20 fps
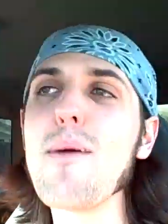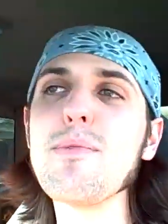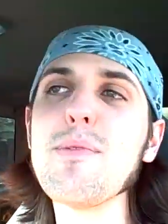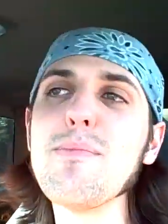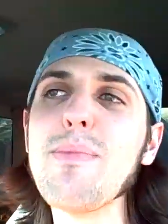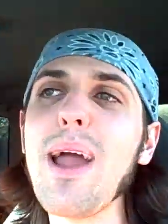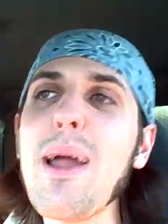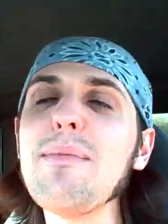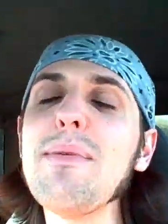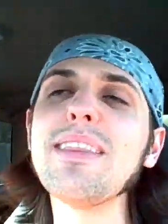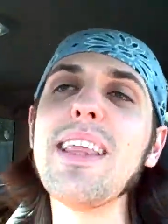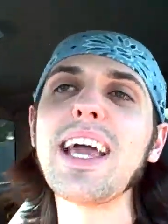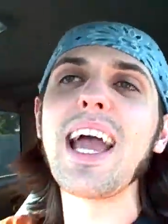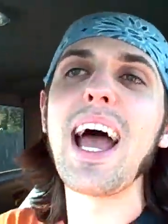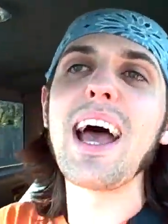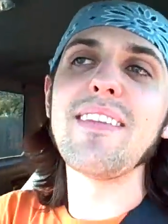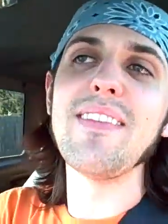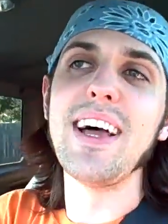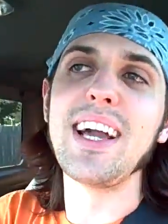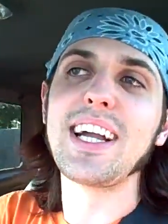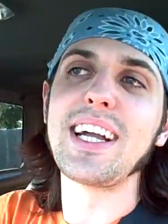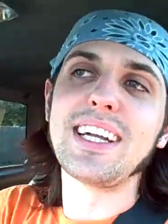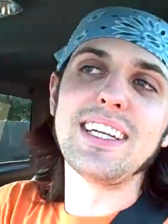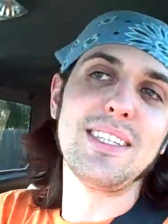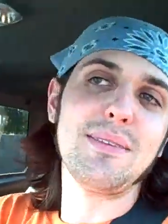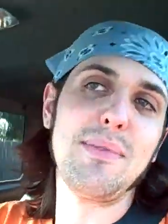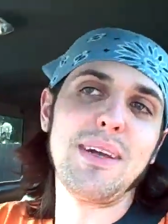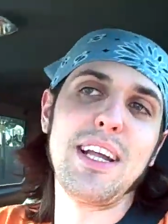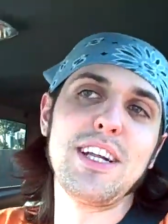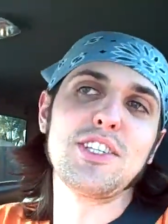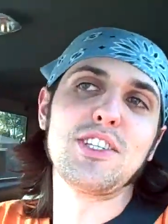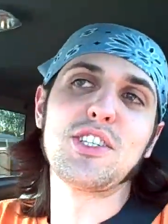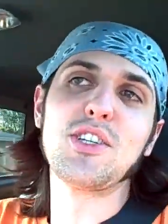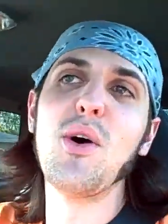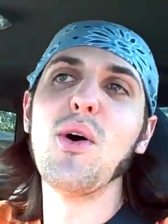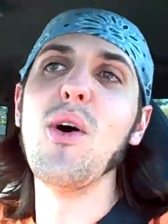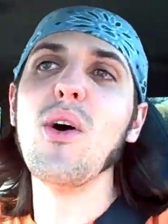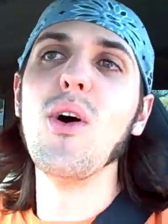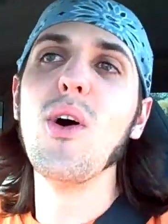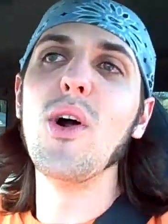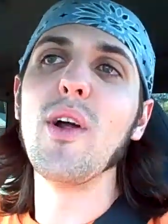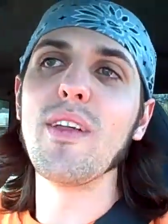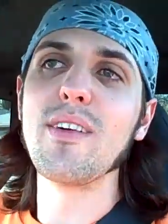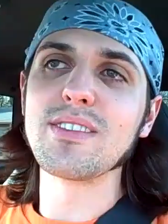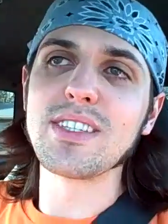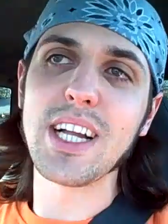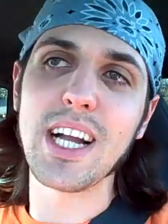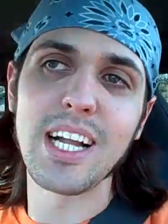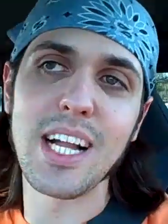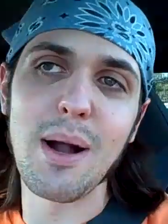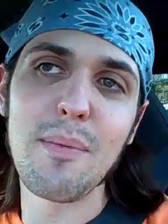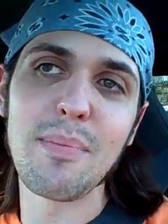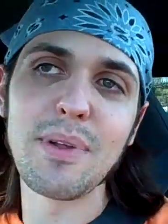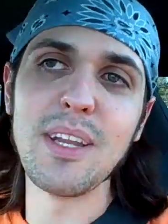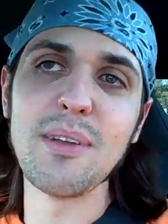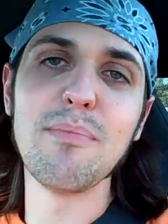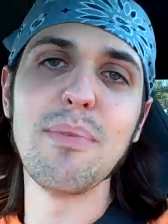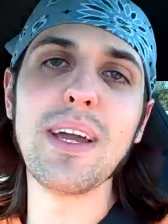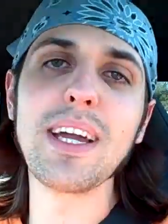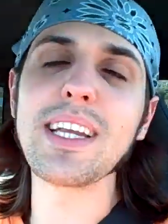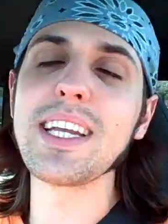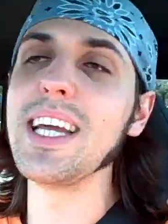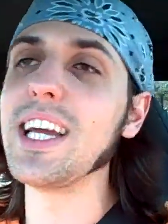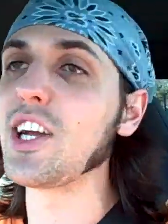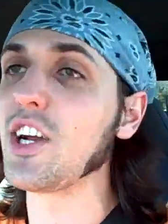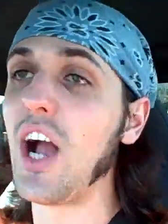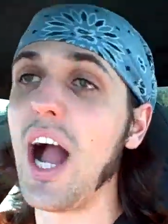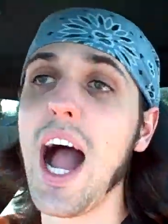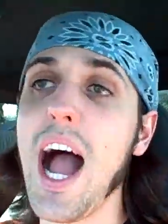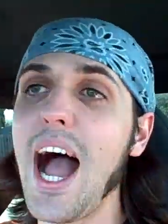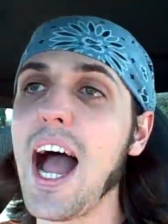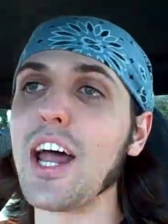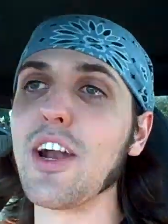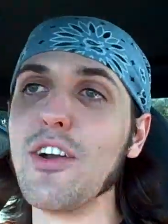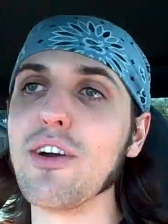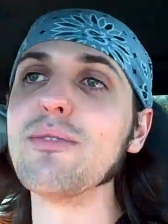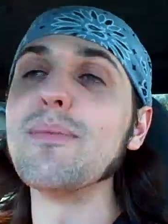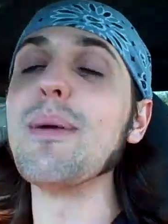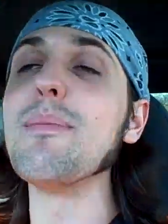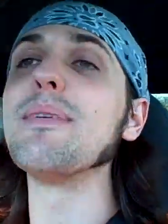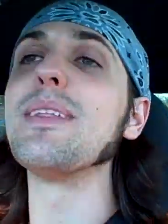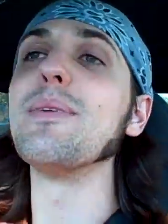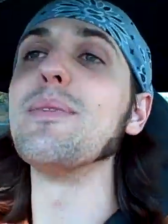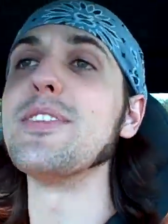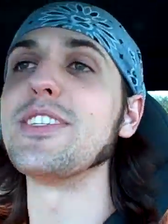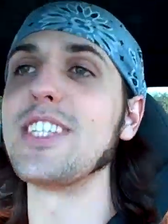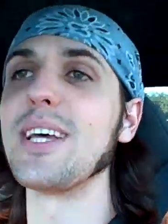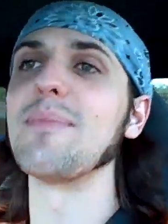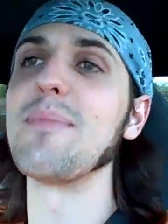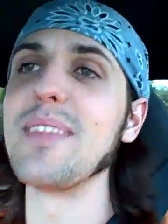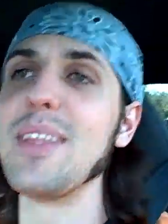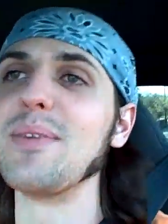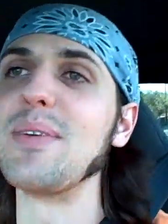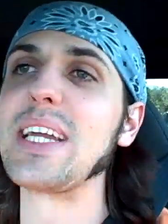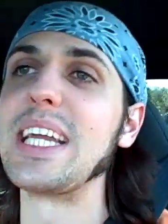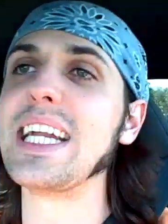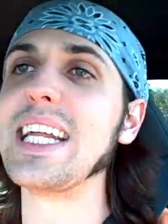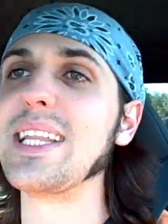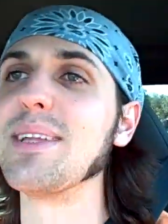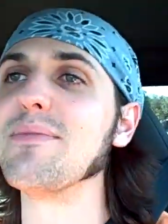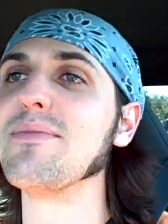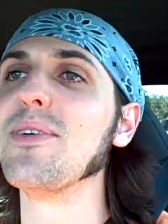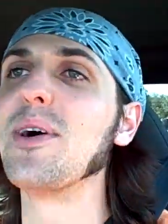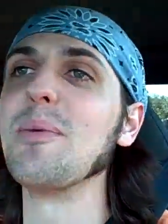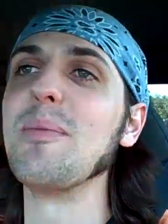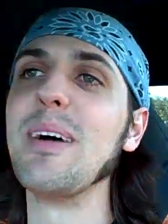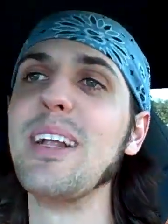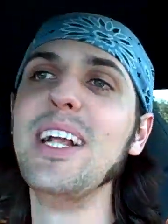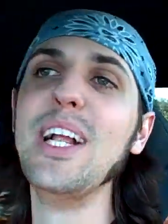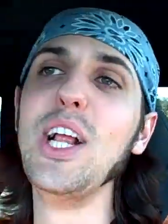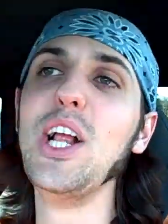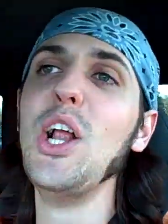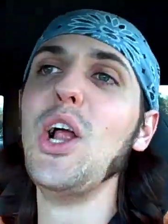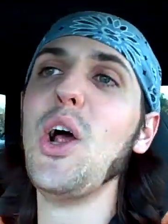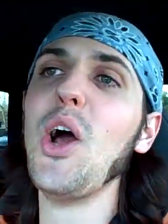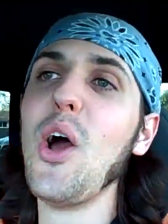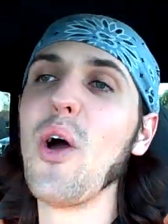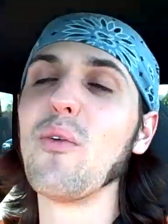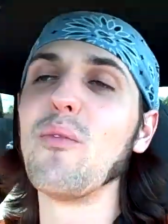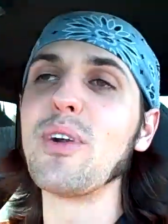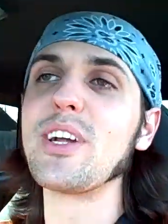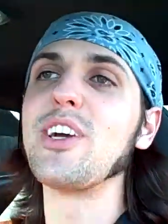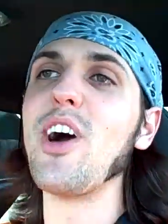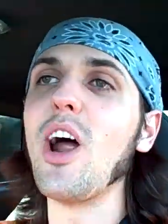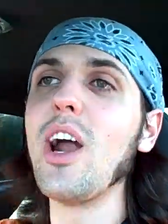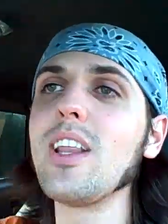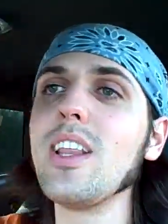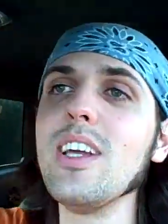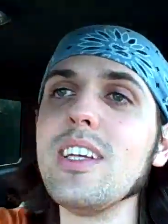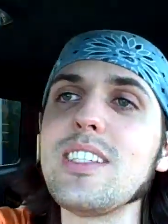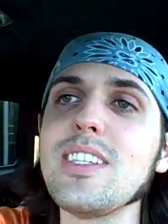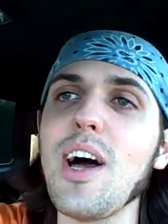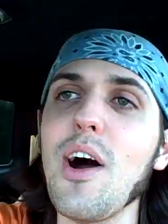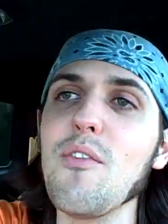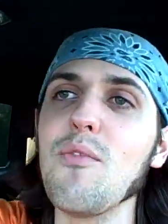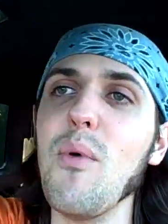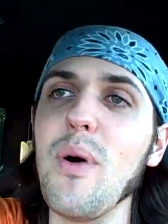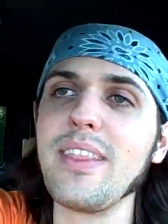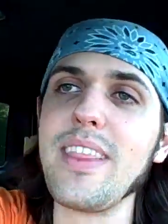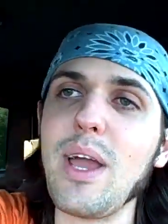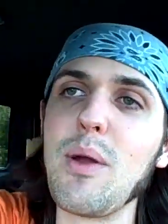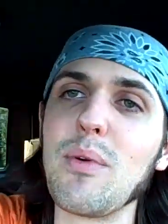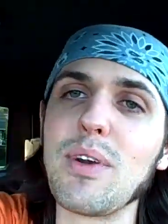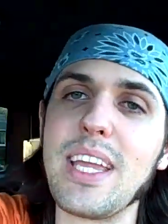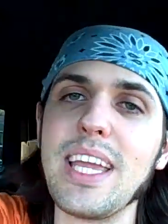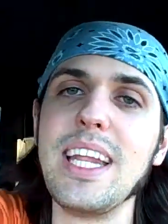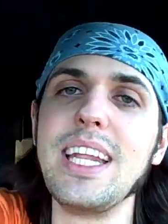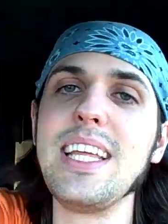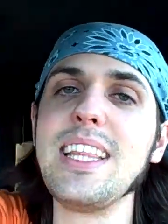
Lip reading: I mean, maybe they had like some kind of store, there was like a company picnic, or I don't know, maybe there was something they were getting them for, but regardless of what they were